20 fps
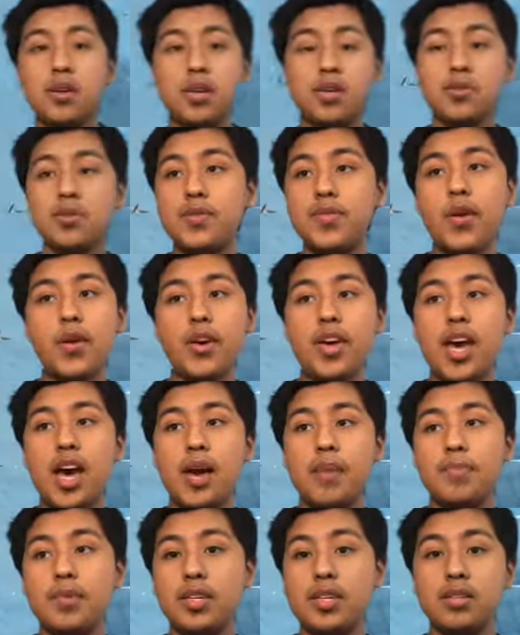He was very
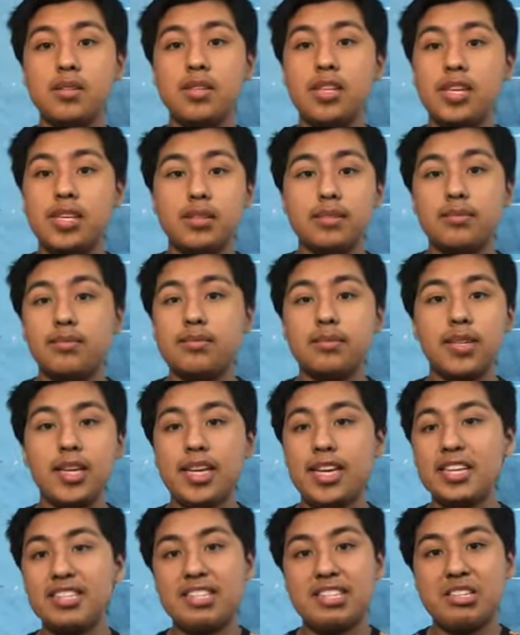happy and like I
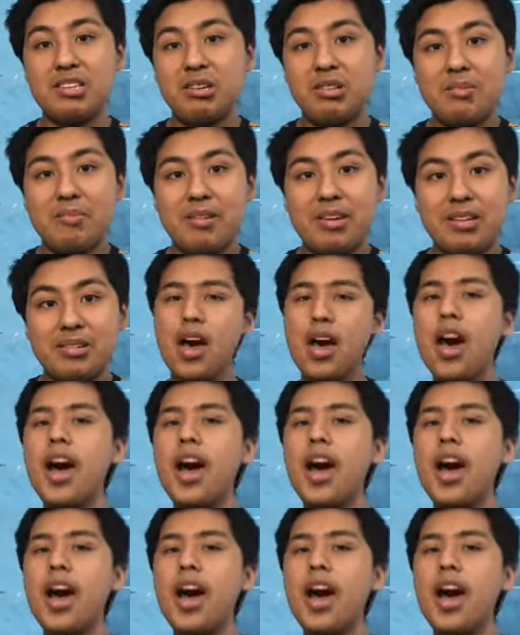guess that's all that matters.